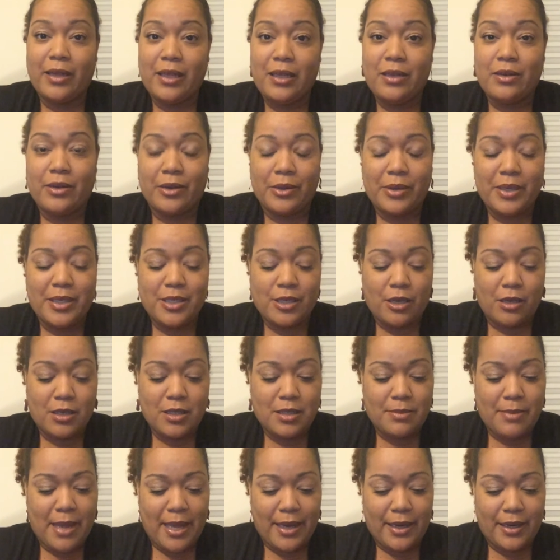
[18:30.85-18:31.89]
He talks
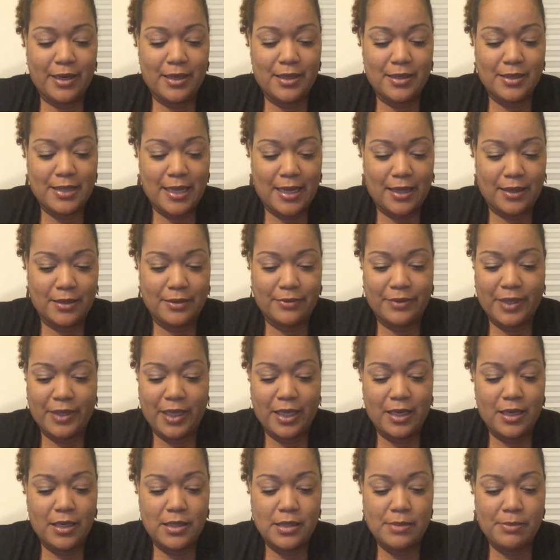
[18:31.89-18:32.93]
about it and it's actively
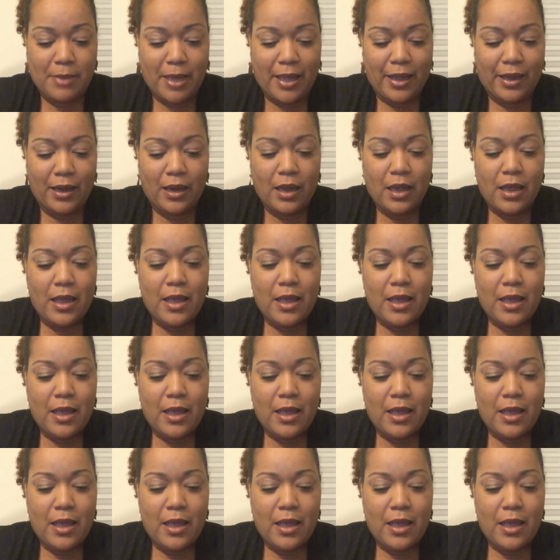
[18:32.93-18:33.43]
in his mind.